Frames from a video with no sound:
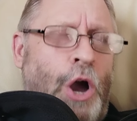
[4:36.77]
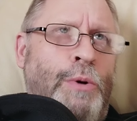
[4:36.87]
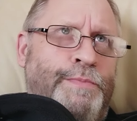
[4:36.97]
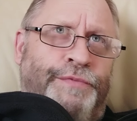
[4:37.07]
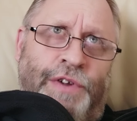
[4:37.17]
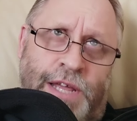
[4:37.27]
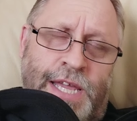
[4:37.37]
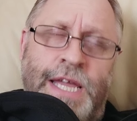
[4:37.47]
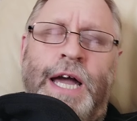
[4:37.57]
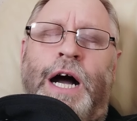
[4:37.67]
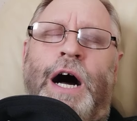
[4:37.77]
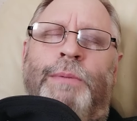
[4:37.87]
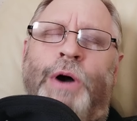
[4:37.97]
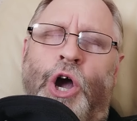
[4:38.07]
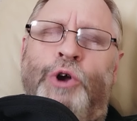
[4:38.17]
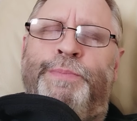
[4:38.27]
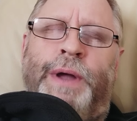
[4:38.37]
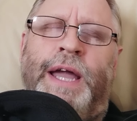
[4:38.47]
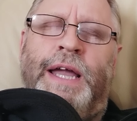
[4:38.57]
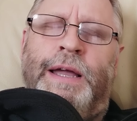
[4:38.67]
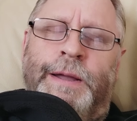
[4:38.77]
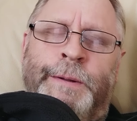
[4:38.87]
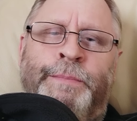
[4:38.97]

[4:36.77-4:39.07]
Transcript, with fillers: Hopefully, I'm hoping